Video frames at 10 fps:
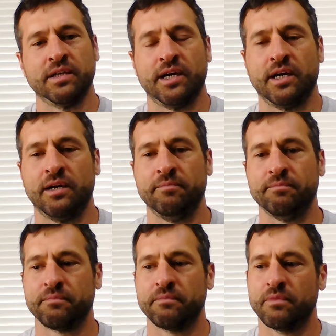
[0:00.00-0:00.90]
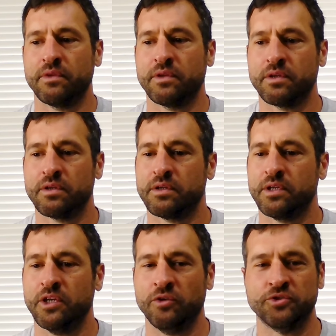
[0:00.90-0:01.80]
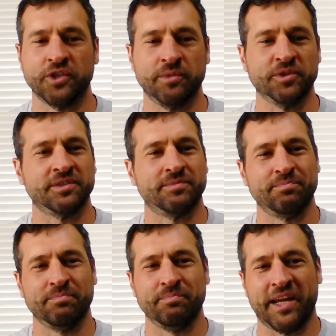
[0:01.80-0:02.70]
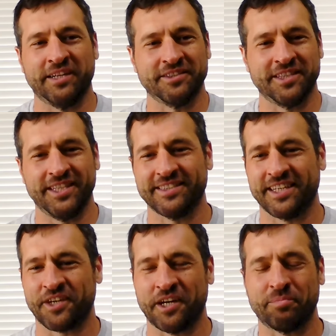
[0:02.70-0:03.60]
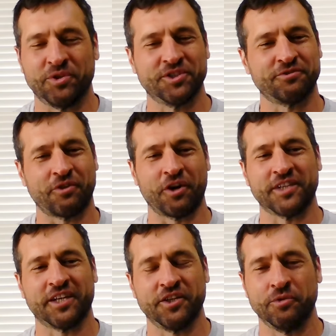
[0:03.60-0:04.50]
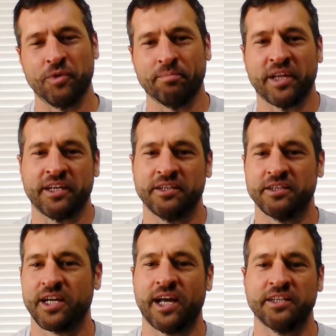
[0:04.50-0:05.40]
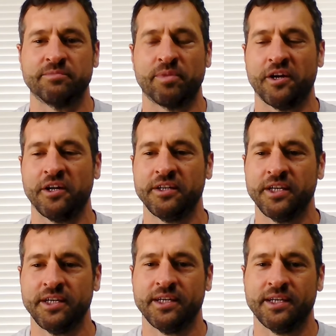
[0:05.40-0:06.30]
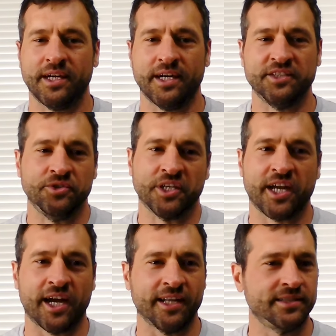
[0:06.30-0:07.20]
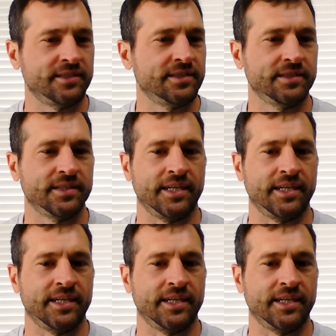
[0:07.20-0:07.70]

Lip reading: You know, dream was major leagues. I tried to push as far as I could, went and played a little college ball, junior college.